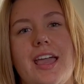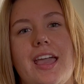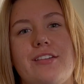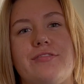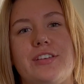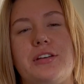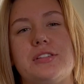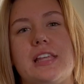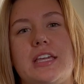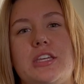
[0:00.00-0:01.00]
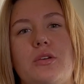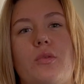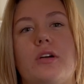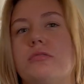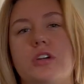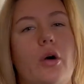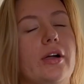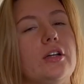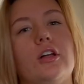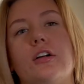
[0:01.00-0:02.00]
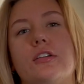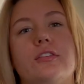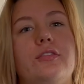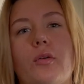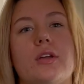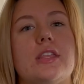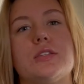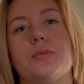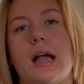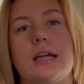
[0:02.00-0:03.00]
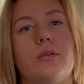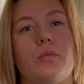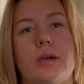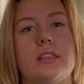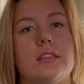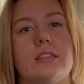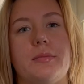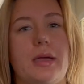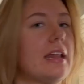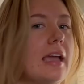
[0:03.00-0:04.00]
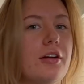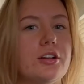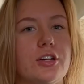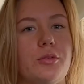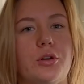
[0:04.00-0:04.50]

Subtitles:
It feels like you're going along for this ride with the main character,